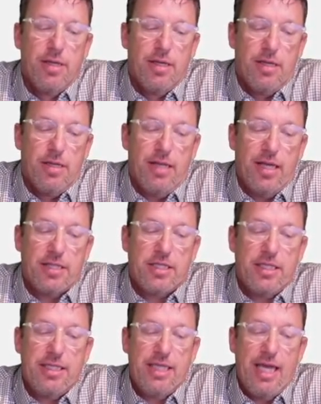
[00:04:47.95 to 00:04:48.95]
that
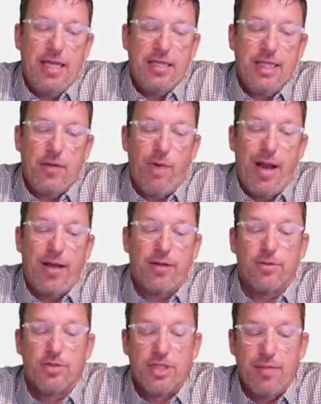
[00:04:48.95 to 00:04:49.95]
contains a
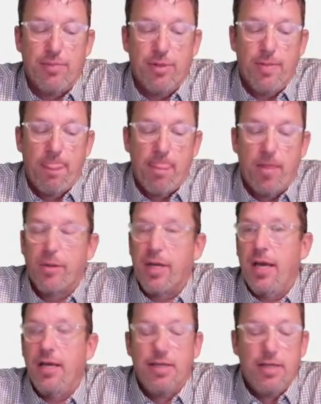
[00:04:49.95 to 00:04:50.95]
radical symbol.
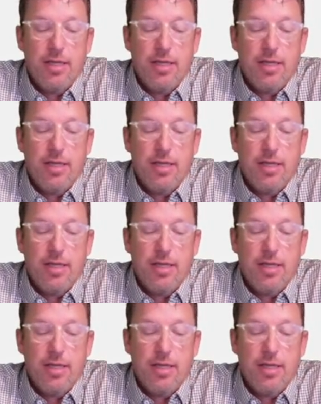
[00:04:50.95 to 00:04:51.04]
Okay.